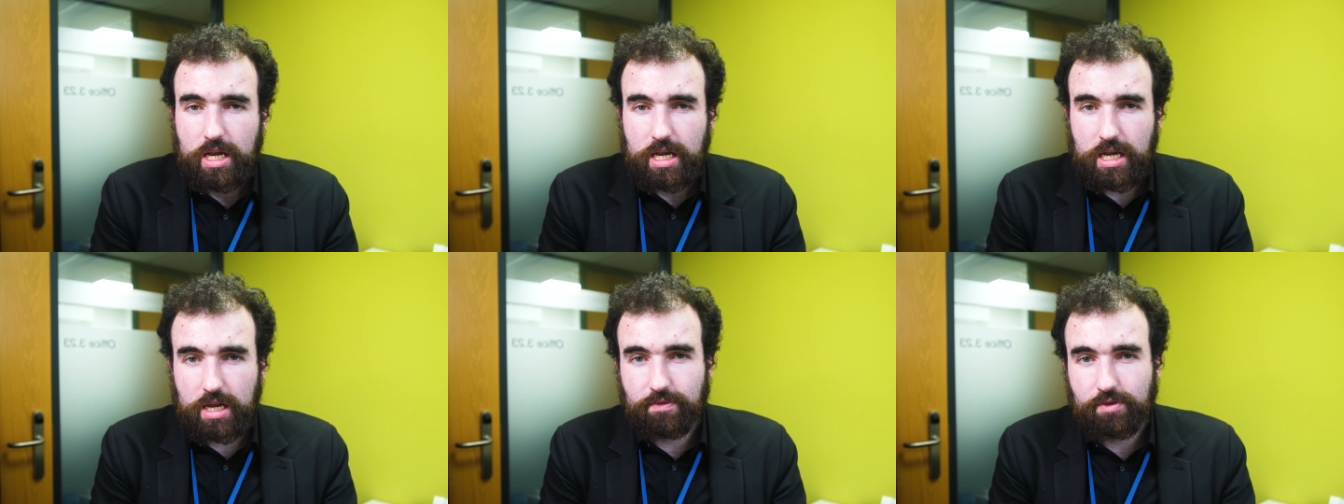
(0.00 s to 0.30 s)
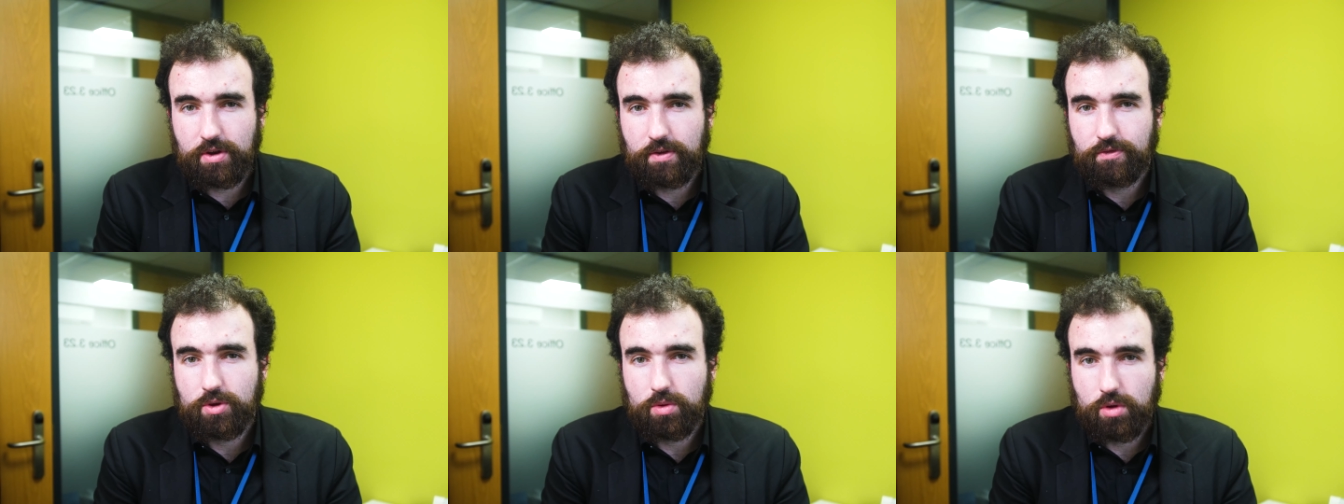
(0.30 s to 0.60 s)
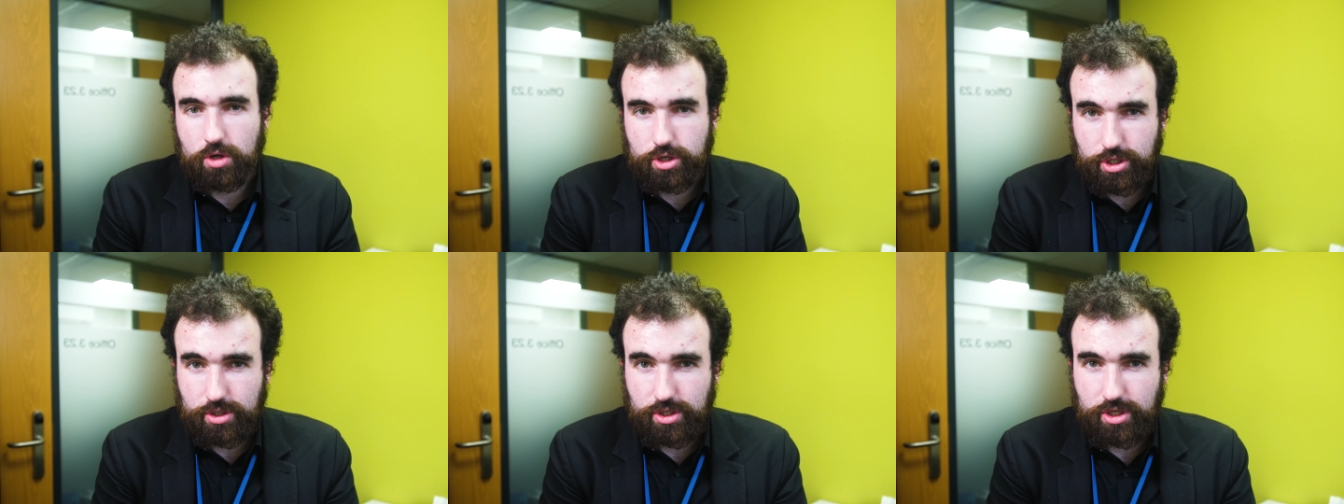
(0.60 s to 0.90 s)
Even if
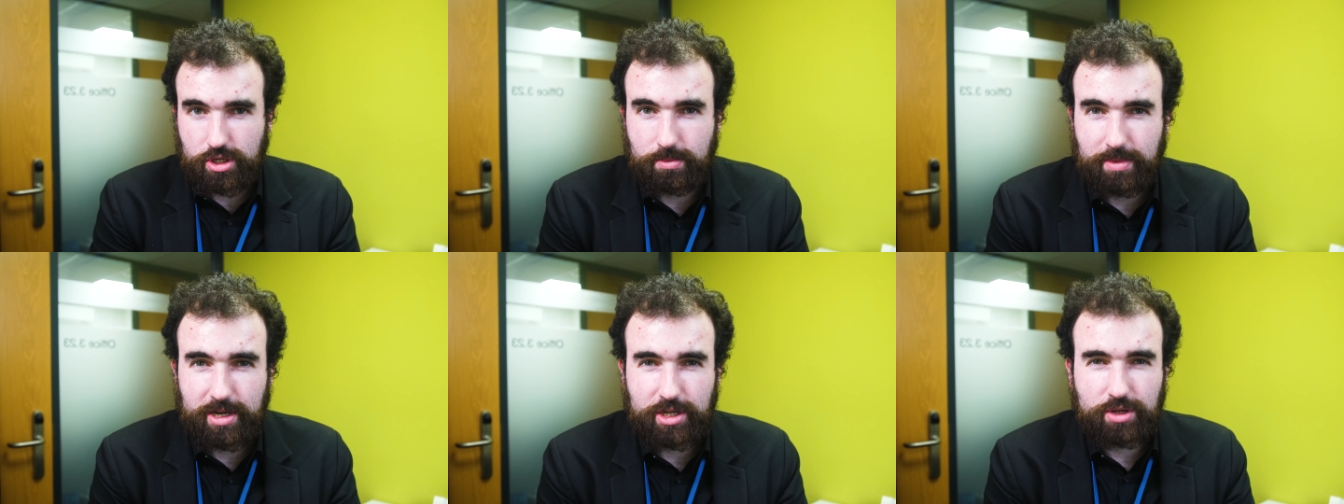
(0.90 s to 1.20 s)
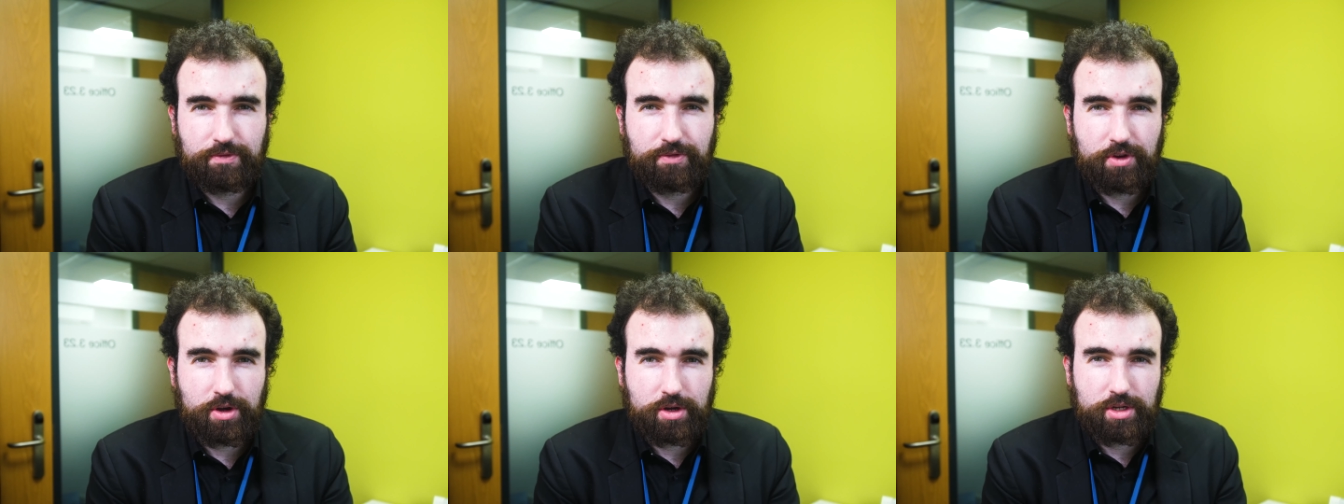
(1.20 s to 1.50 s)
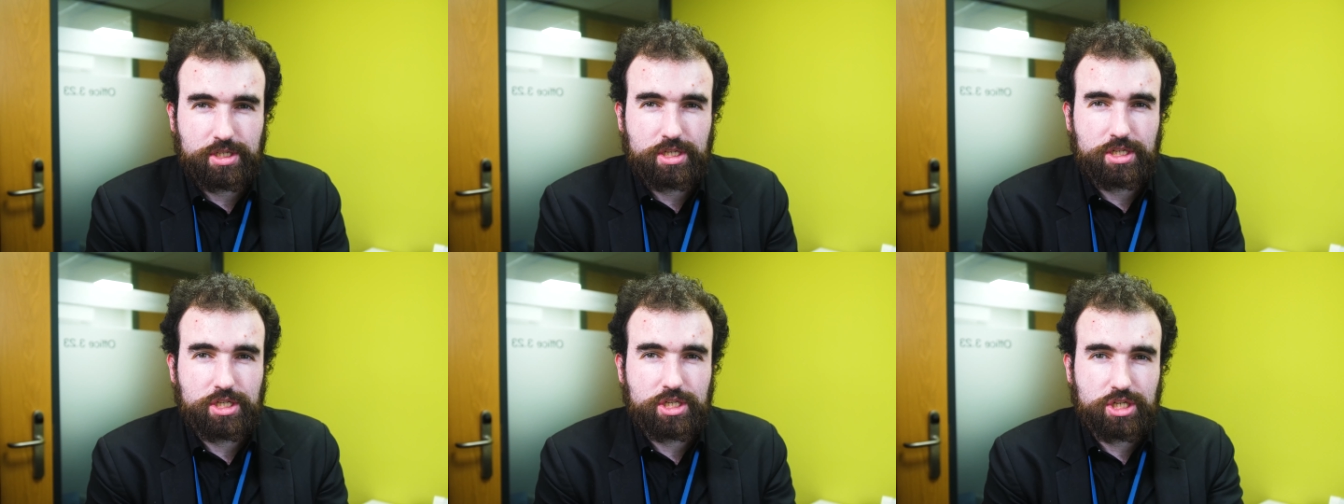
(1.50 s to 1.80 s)
you are shooting on manual
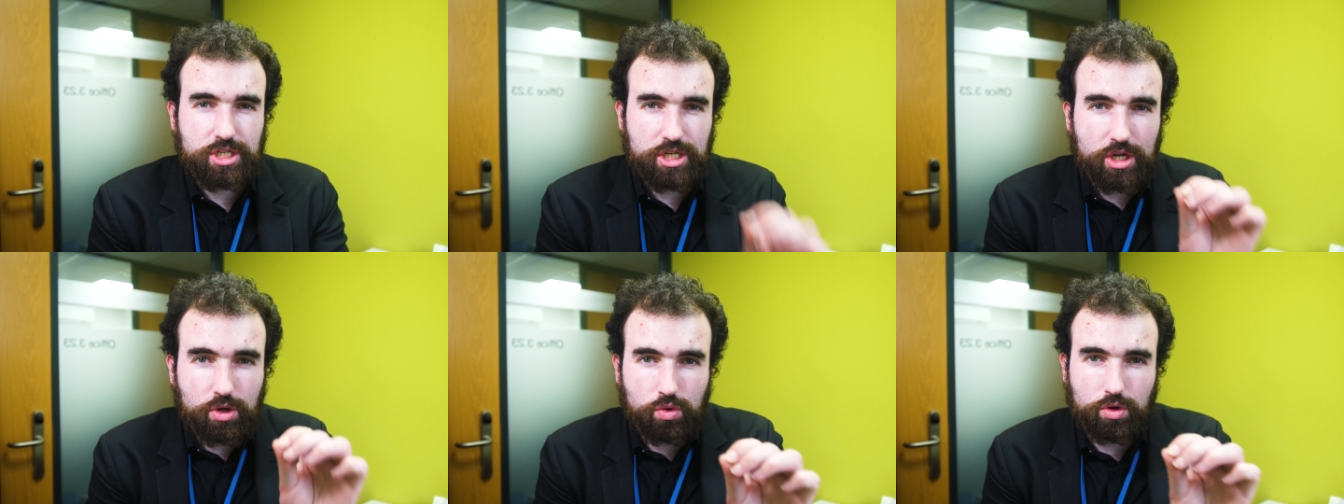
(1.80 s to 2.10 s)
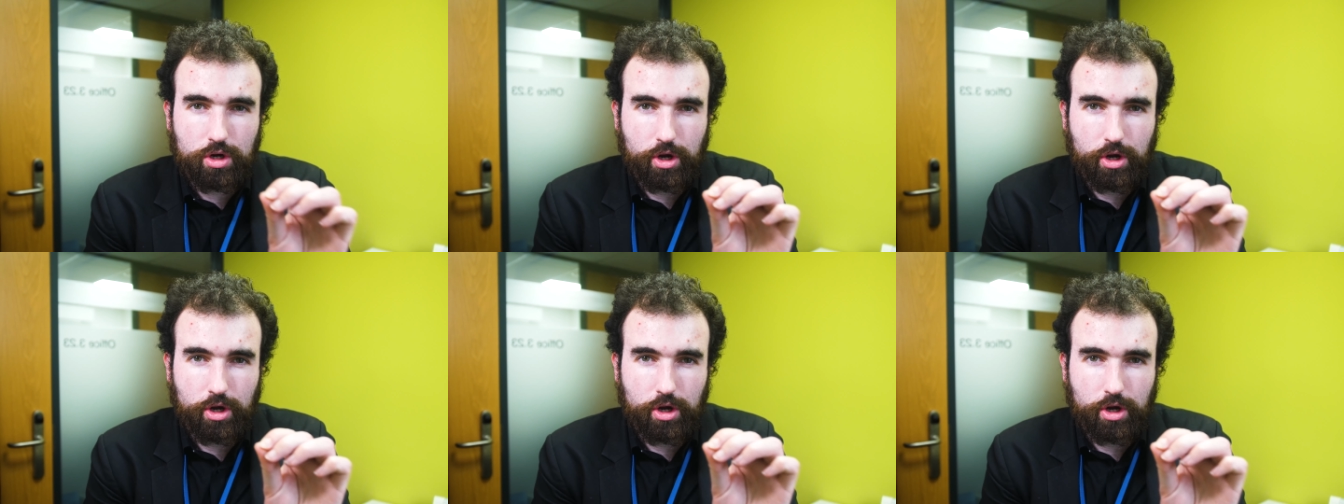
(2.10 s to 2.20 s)
focus, it's still